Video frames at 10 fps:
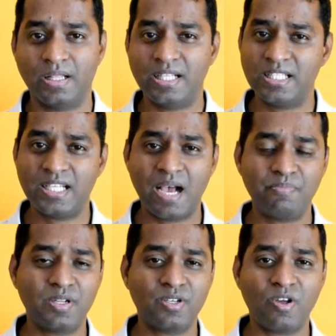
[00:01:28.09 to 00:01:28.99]
This
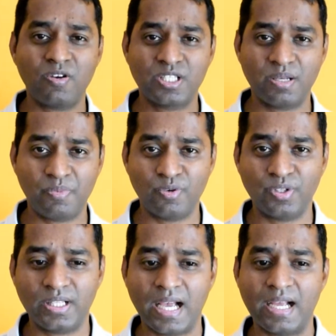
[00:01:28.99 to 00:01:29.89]
chapter talks
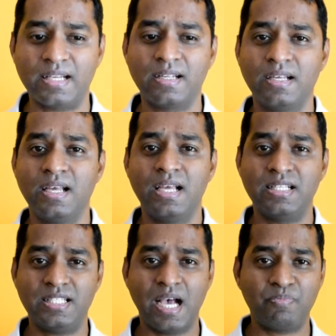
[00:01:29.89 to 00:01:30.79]
about that.
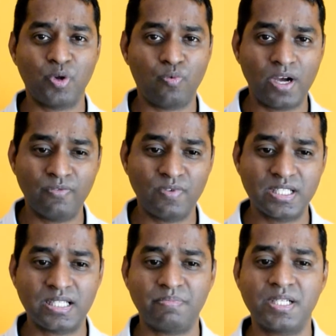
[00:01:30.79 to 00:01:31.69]
In chapter 1
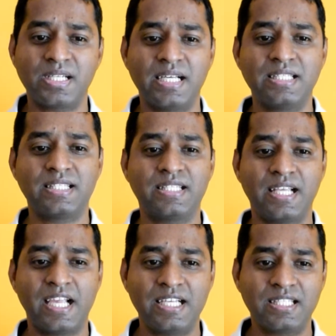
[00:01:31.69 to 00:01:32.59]
verse number 10
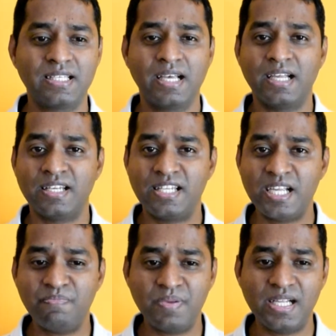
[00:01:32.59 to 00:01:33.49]
says,
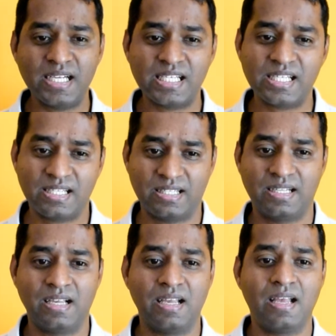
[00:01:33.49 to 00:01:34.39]
deeply hurt,
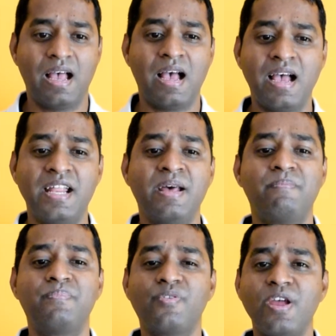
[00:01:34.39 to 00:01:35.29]
Hannah
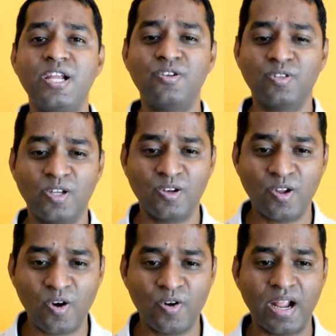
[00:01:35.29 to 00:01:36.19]
prayed to the
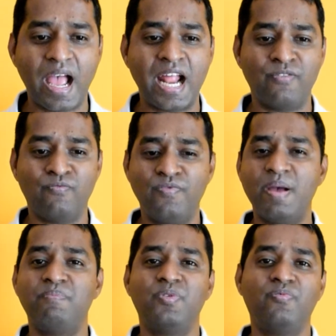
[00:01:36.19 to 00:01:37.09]
Lord and
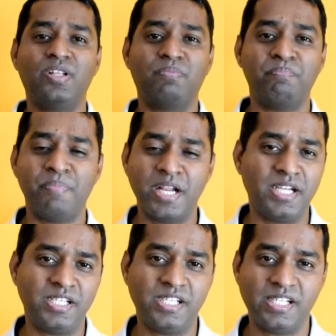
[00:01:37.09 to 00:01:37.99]
wept with
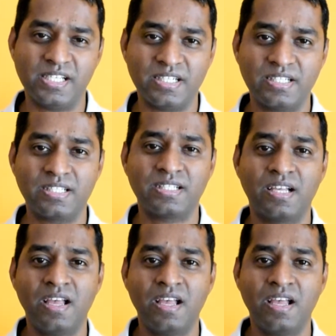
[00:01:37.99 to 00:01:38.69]
many tears.